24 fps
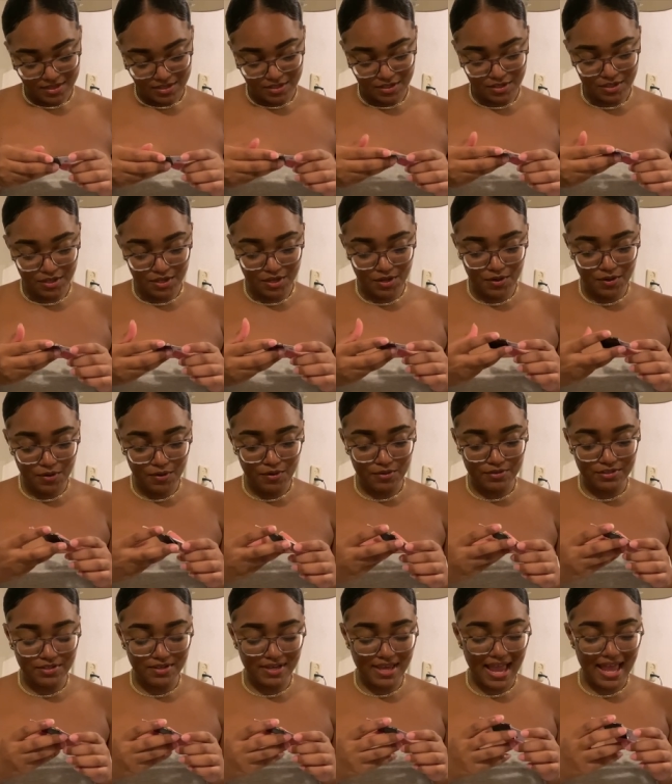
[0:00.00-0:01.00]

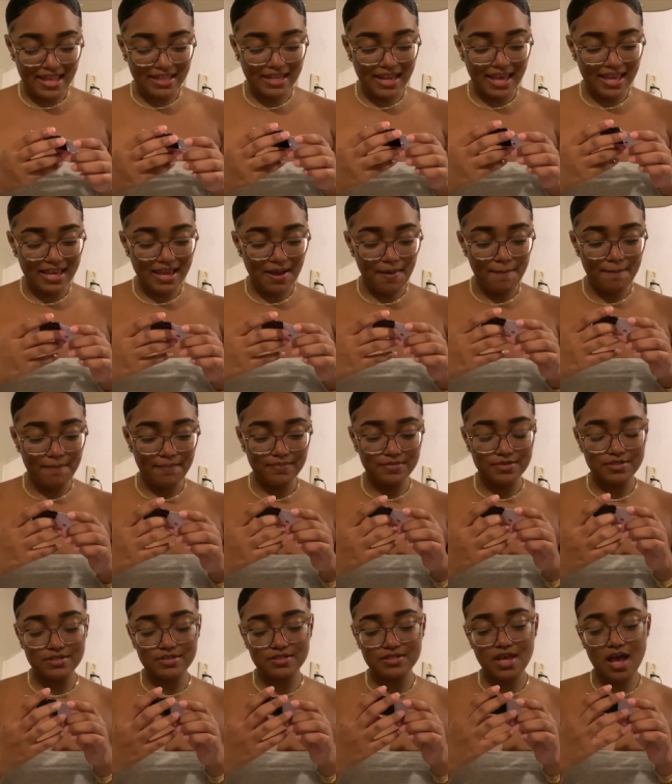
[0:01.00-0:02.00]
cute you get like a
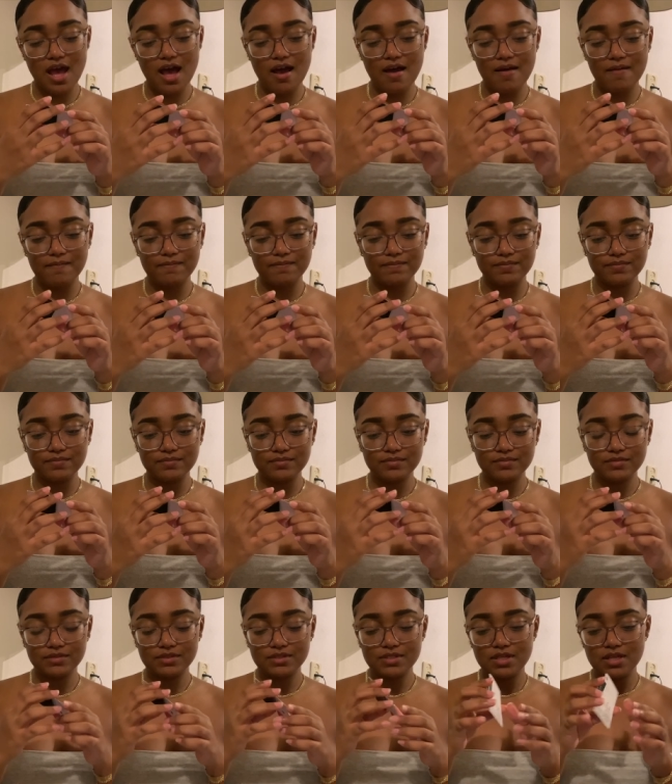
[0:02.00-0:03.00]
um
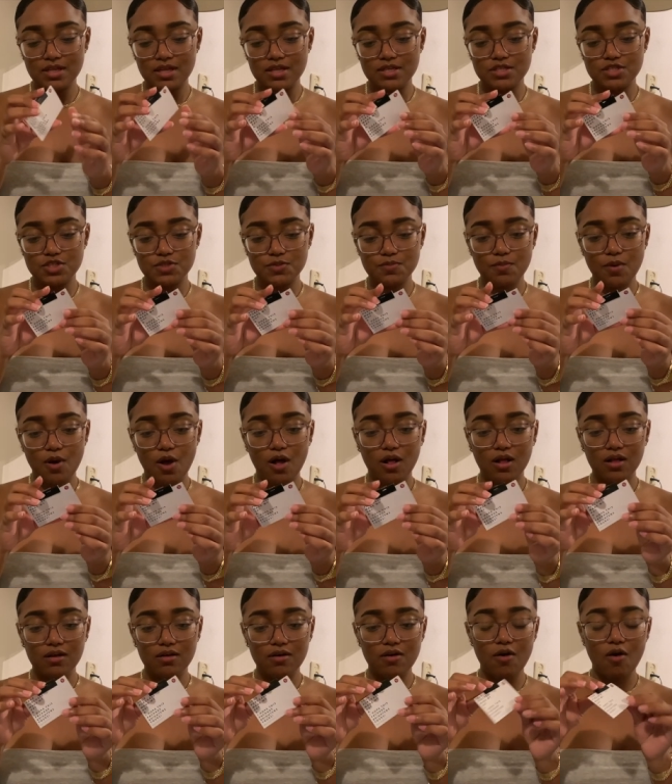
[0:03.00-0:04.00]

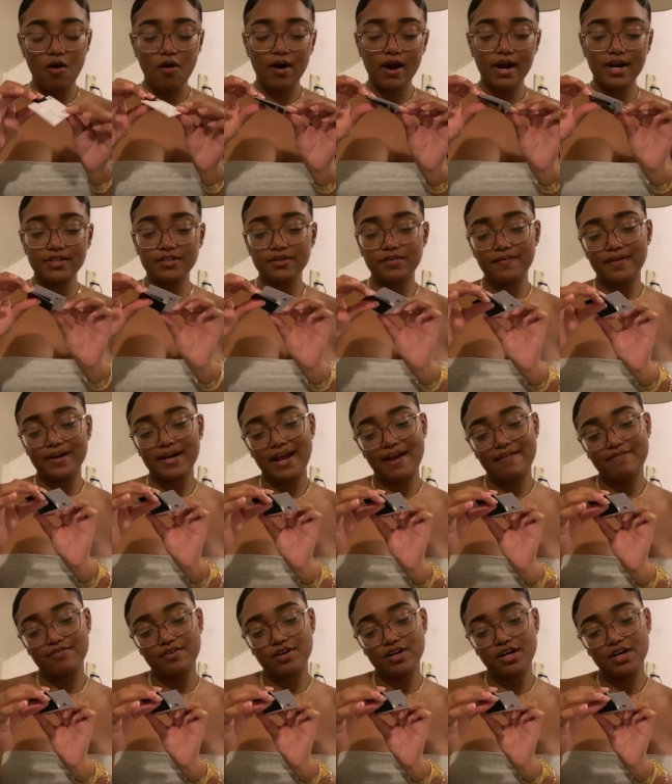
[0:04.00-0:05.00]
small card or
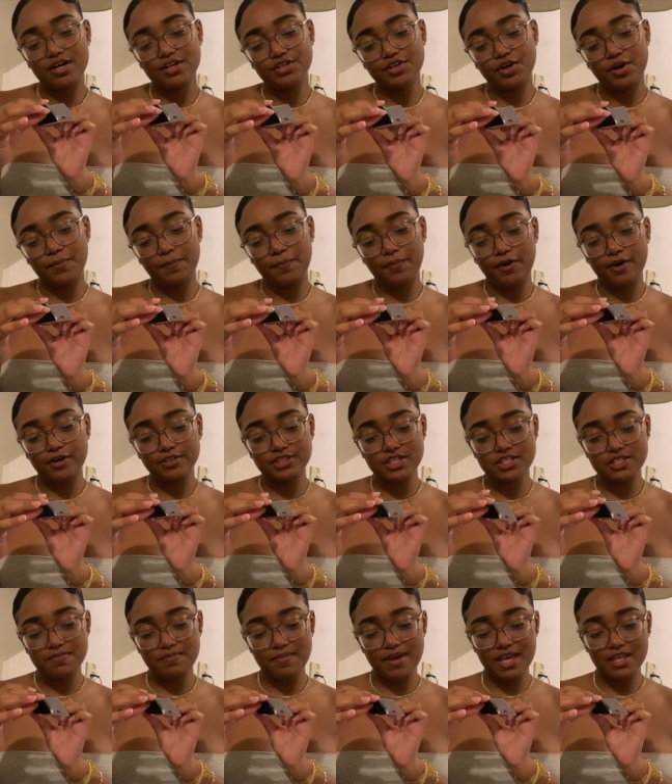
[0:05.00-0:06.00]
whatever your
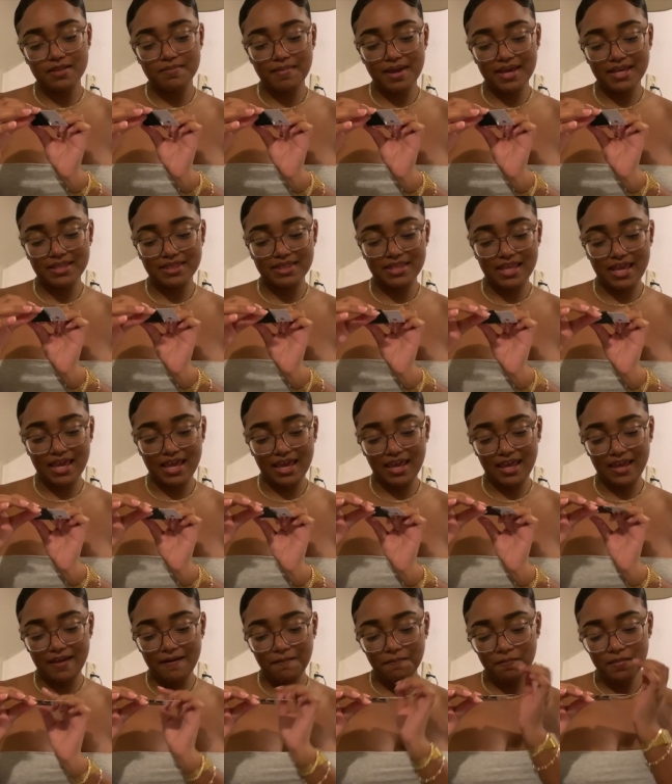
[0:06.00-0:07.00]
purchase made my
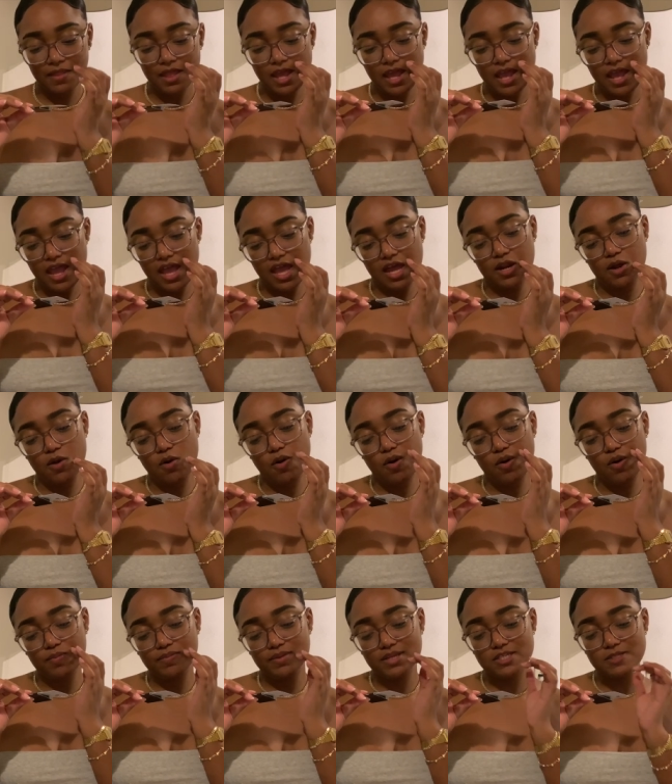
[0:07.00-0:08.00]
day and
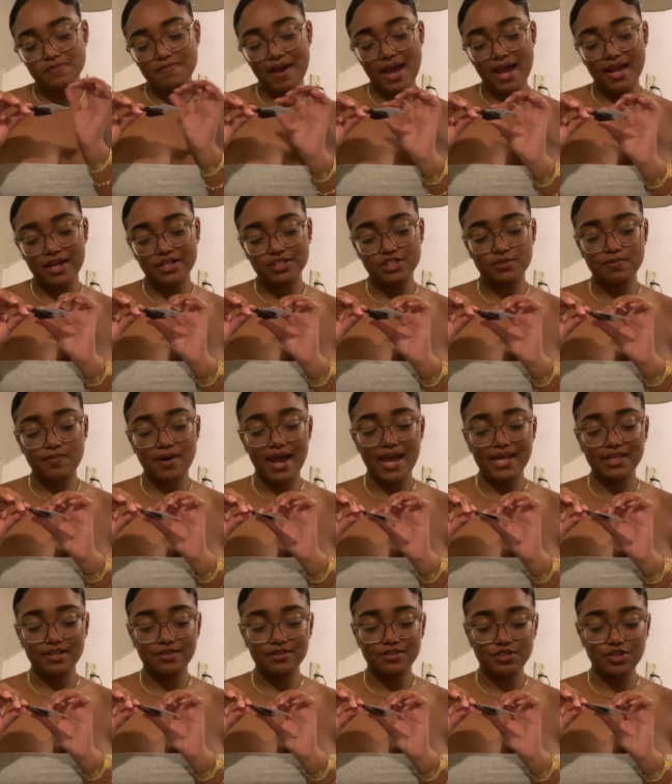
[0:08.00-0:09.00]
hope this package
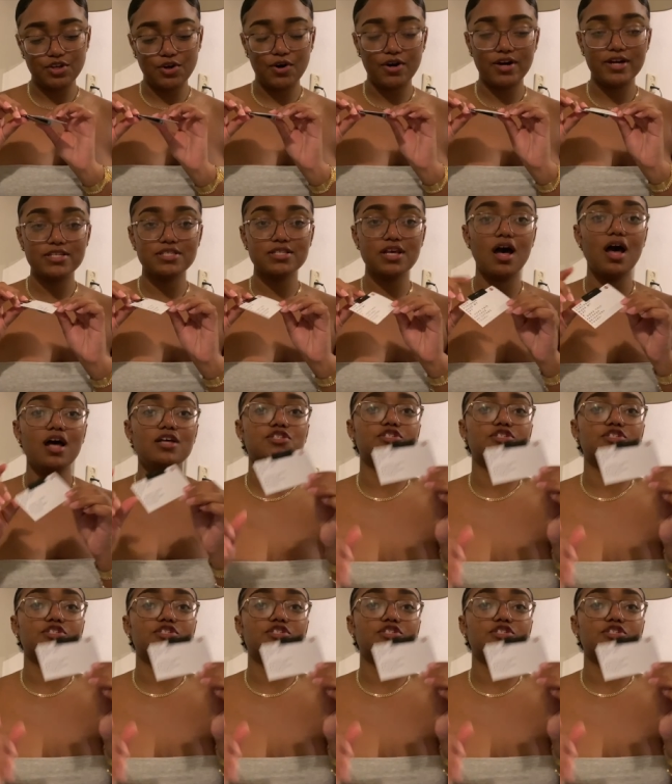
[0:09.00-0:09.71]
right on yours ah oh,